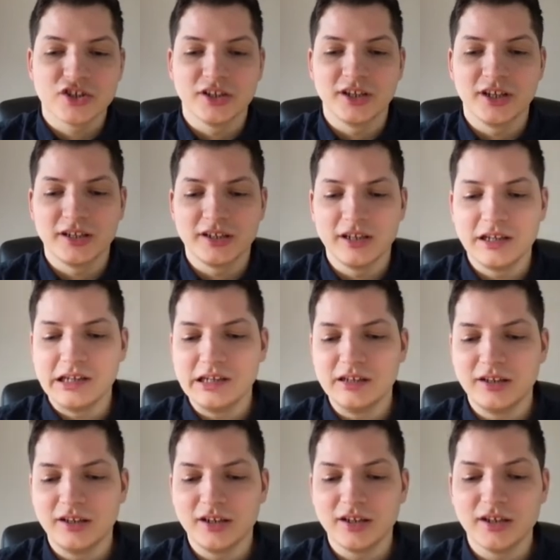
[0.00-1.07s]

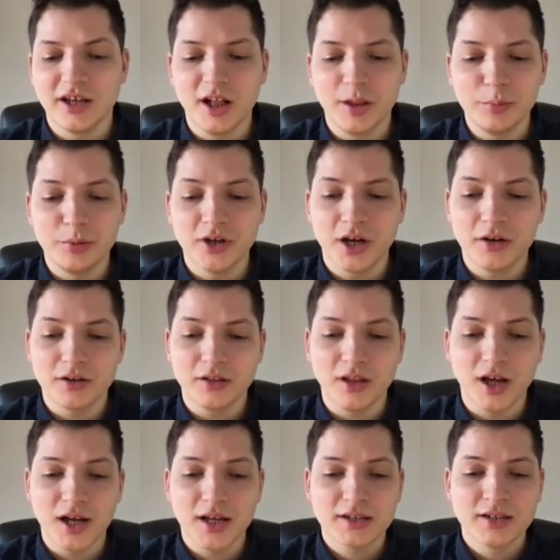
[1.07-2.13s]
they can help you out a
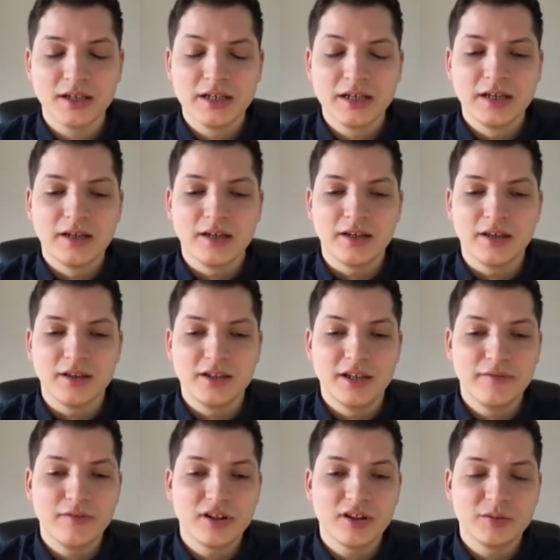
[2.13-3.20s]
lot. The
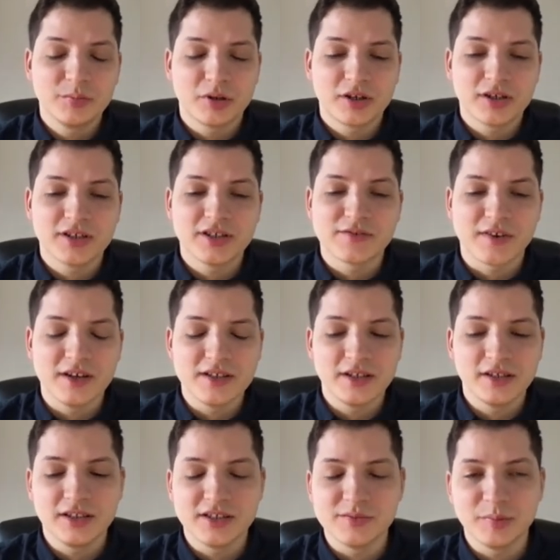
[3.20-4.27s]
difficult part is
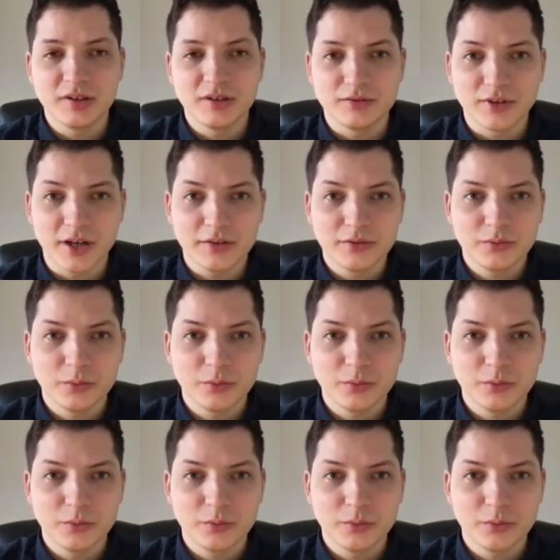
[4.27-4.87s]
finding this middle ground